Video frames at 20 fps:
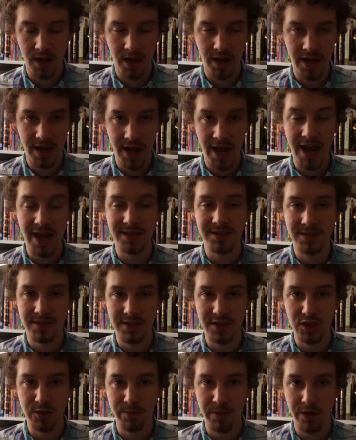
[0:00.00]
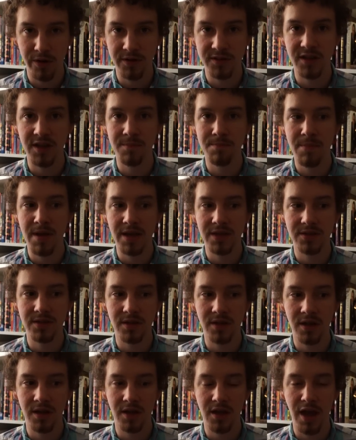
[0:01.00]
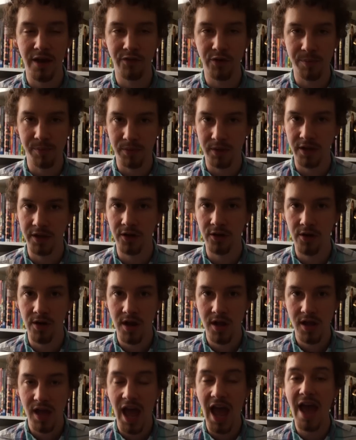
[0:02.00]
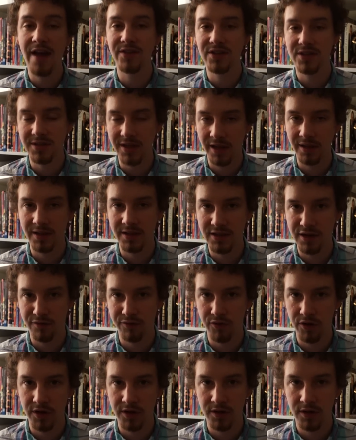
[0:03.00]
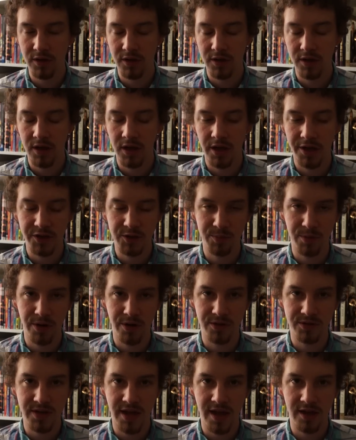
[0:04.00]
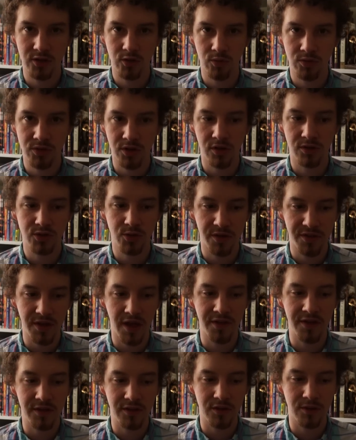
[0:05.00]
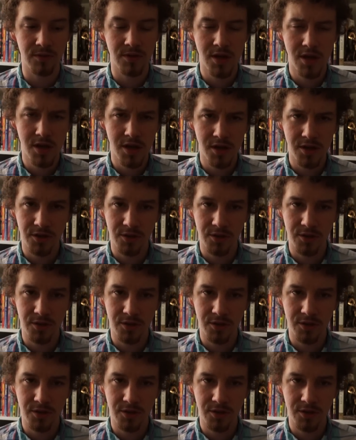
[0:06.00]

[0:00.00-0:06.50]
enhances the experience and makes every player have a slightly different experience as a result. So I think that